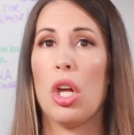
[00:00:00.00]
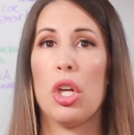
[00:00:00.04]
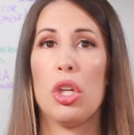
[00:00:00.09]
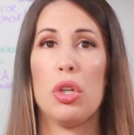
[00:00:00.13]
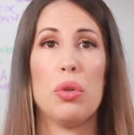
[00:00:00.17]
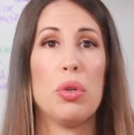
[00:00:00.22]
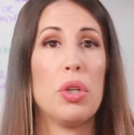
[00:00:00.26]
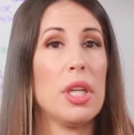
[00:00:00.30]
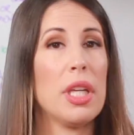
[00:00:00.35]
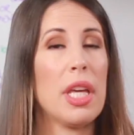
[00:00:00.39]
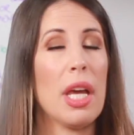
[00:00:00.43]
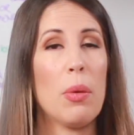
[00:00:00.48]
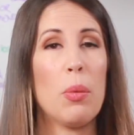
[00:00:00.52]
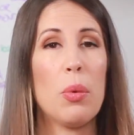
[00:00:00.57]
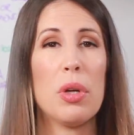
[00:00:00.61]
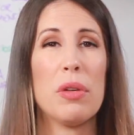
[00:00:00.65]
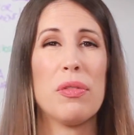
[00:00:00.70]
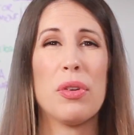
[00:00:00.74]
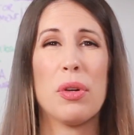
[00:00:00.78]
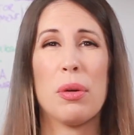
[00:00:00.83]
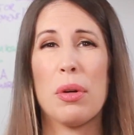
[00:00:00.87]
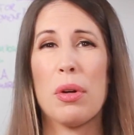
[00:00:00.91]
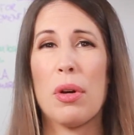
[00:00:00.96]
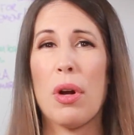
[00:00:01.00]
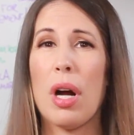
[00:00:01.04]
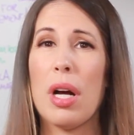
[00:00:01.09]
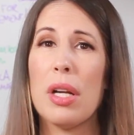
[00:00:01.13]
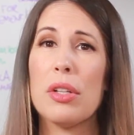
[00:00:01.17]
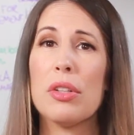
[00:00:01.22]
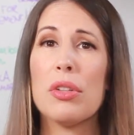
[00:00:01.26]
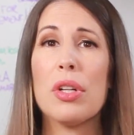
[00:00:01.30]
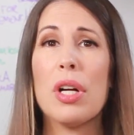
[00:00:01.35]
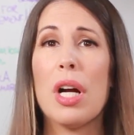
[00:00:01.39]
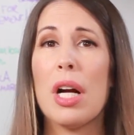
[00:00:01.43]
You can get one for
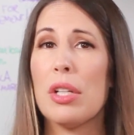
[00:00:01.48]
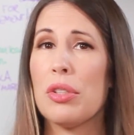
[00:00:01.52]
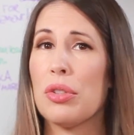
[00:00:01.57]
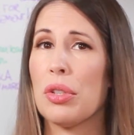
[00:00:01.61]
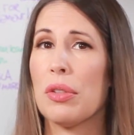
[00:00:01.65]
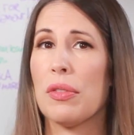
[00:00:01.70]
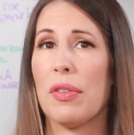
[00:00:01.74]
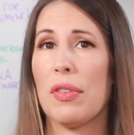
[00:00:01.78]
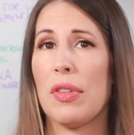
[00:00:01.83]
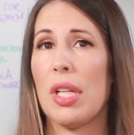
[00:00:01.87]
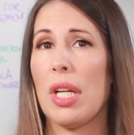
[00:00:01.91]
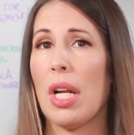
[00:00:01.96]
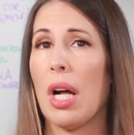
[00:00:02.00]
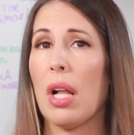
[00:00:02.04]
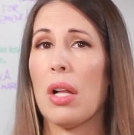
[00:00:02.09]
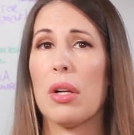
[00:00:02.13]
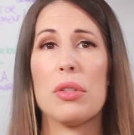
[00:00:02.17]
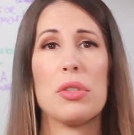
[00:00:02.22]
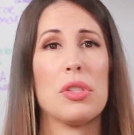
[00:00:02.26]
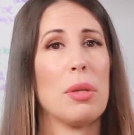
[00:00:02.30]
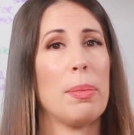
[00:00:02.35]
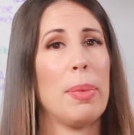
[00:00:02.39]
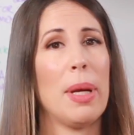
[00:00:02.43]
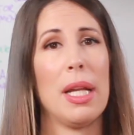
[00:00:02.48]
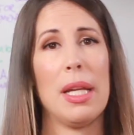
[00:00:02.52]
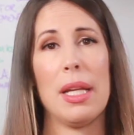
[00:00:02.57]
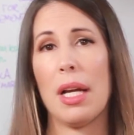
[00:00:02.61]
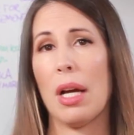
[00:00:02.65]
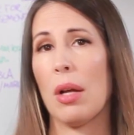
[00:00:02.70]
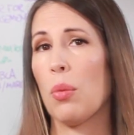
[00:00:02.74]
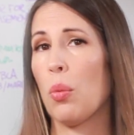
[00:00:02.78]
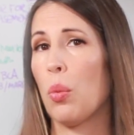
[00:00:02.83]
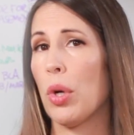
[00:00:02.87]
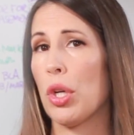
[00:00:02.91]
under $150 depending
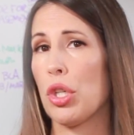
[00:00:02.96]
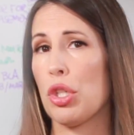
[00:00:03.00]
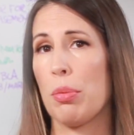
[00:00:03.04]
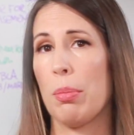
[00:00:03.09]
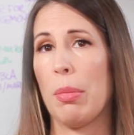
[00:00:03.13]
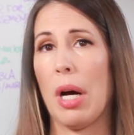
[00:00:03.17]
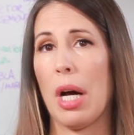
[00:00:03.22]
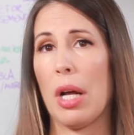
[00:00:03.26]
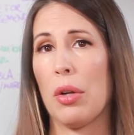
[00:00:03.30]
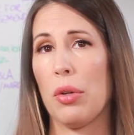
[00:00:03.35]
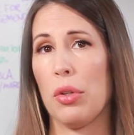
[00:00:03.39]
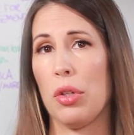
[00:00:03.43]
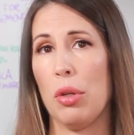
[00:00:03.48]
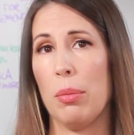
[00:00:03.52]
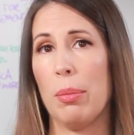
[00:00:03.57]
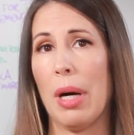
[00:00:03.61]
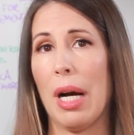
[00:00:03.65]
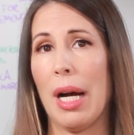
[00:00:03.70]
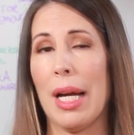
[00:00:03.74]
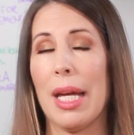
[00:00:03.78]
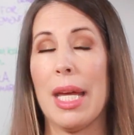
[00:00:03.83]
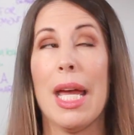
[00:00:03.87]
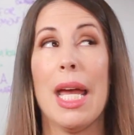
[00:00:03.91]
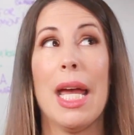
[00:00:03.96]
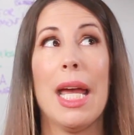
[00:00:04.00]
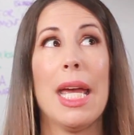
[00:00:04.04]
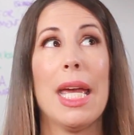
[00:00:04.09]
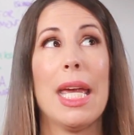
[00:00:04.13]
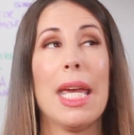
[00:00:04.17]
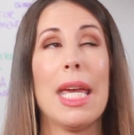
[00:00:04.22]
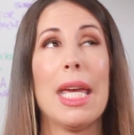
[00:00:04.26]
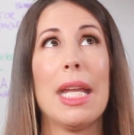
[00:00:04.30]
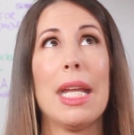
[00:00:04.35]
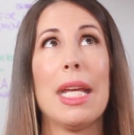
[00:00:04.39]
on which model you buy.
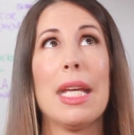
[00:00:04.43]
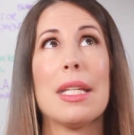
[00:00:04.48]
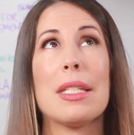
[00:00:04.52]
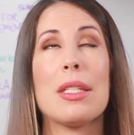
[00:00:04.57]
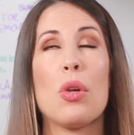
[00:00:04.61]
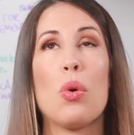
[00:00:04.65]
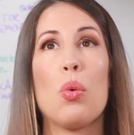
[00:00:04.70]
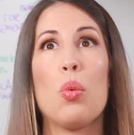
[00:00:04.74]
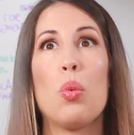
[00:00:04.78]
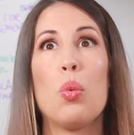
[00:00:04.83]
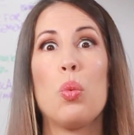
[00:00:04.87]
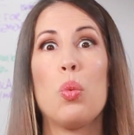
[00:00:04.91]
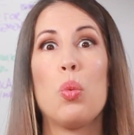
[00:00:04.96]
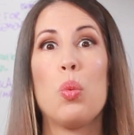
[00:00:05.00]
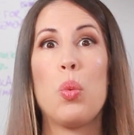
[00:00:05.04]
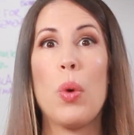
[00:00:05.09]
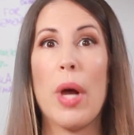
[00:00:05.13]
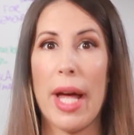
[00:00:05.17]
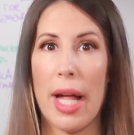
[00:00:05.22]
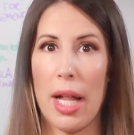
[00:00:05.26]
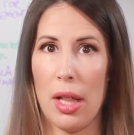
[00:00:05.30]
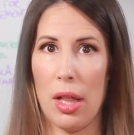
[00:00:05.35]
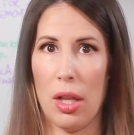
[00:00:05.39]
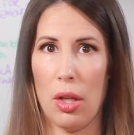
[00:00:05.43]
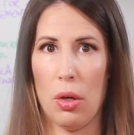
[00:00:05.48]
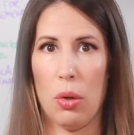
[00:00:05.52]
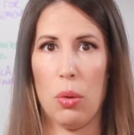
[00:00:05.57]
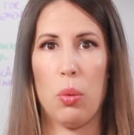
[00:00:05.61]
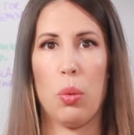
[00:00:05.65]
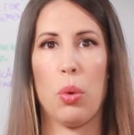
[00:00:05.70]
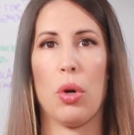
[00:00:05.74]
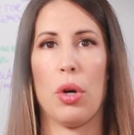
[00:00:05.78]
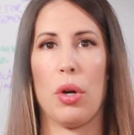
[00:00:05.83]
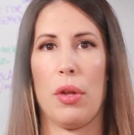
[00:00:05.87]
It is well
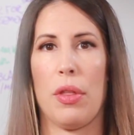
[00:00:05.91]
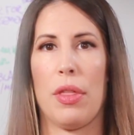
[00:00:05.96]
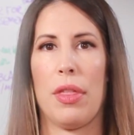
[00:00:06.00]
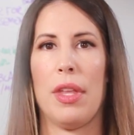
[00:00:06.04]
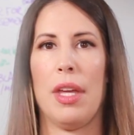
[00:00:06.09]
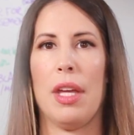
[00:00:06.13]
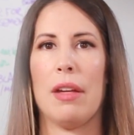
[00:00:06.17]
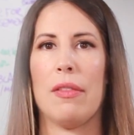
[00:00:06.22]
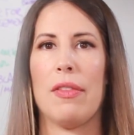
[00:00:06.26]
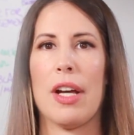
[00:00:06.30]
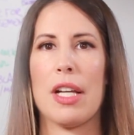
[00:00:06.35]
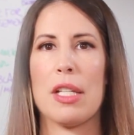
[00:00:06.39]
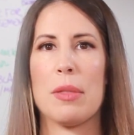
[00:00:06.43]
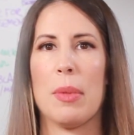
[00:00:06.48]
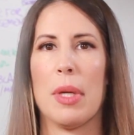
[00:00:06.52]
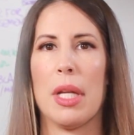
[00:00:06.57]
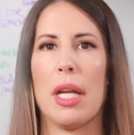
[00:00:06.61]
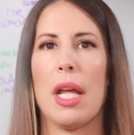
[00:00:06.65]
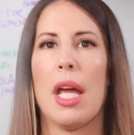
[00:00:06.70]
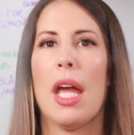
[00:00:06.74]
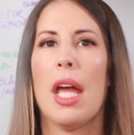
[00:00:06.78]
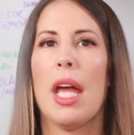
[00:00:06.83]
worth the investment.